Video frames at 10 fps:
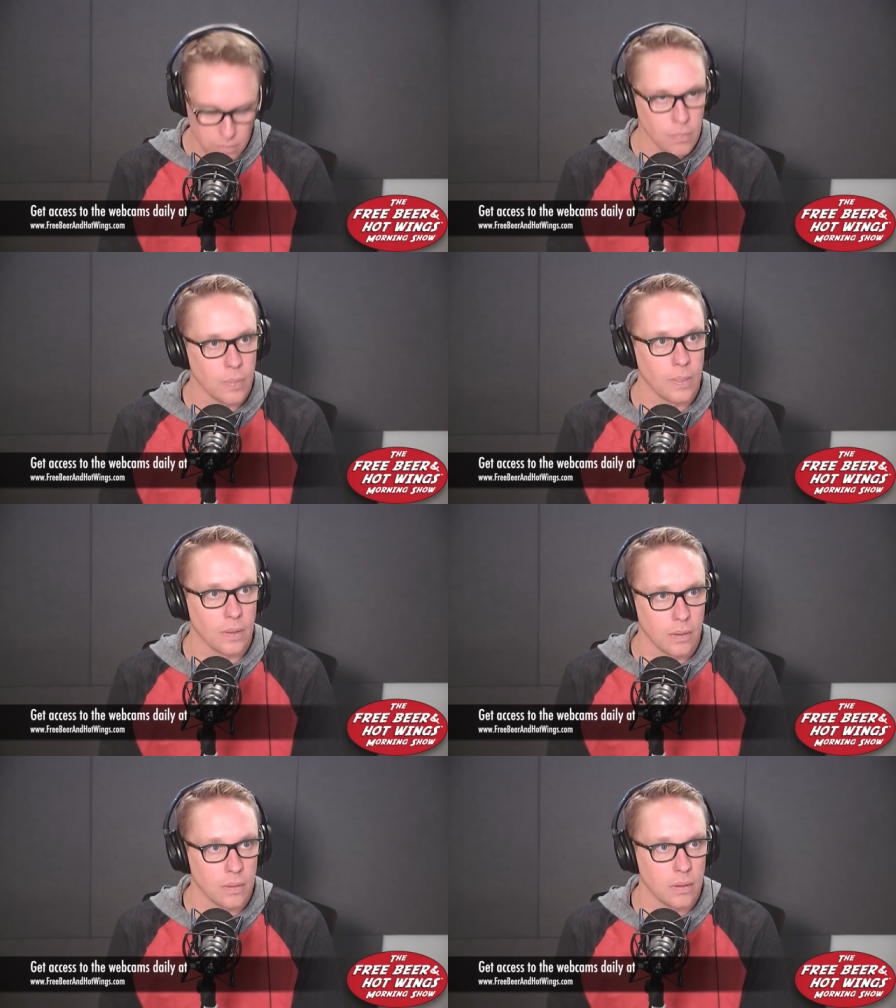Pass.
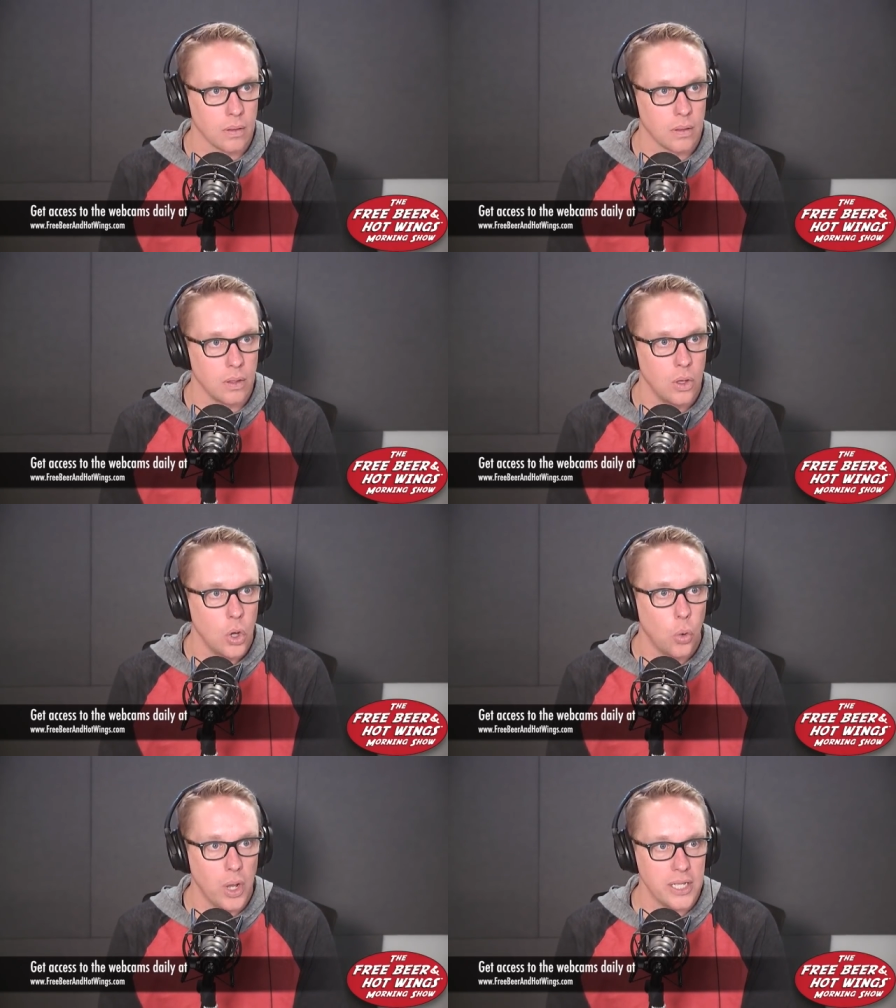
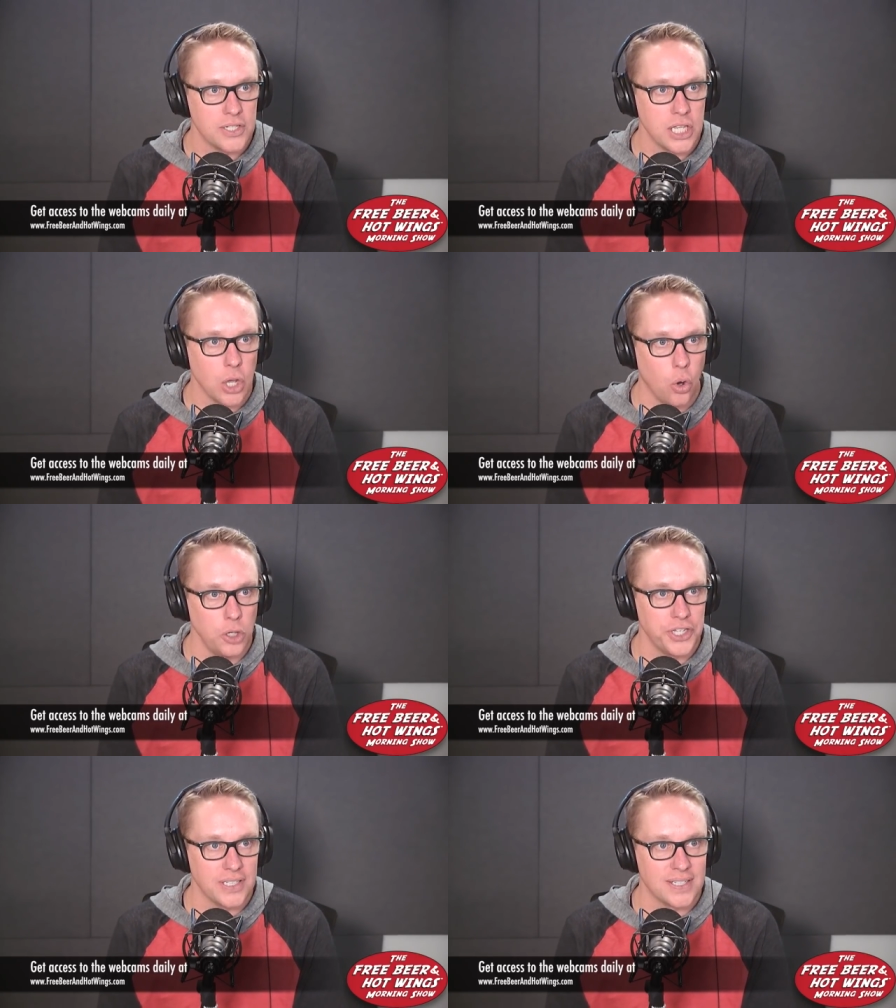What is the
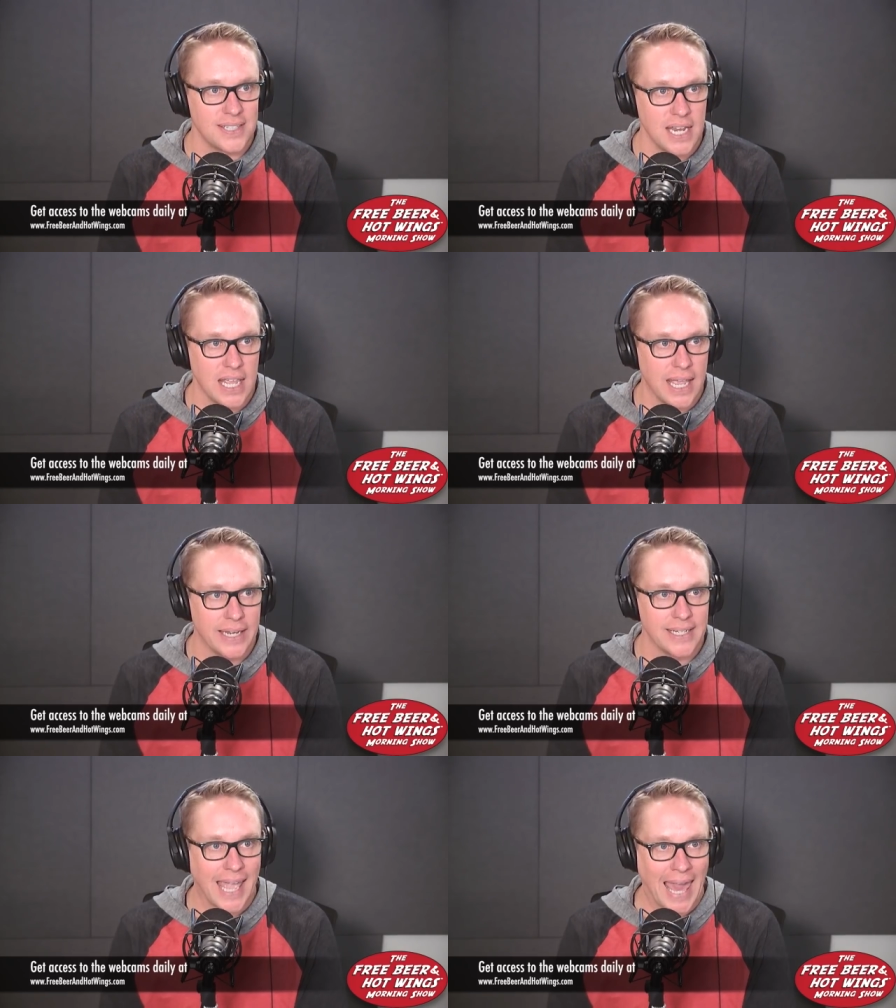oldest city
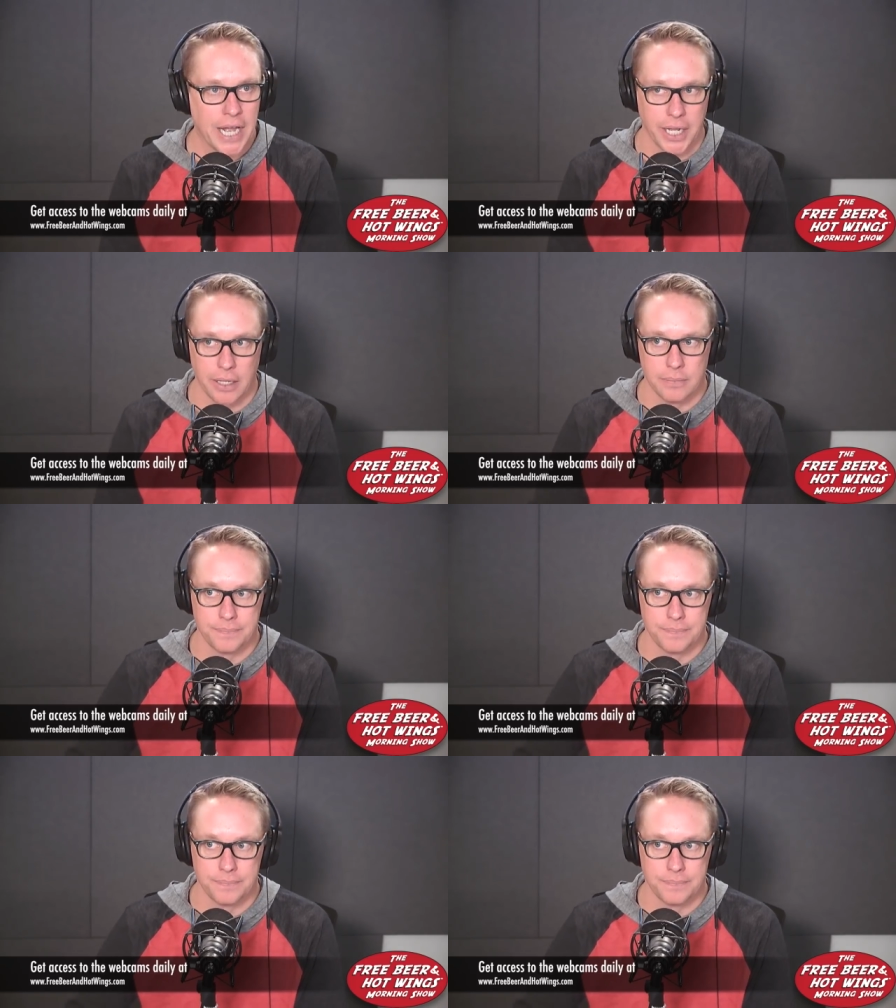in Canada?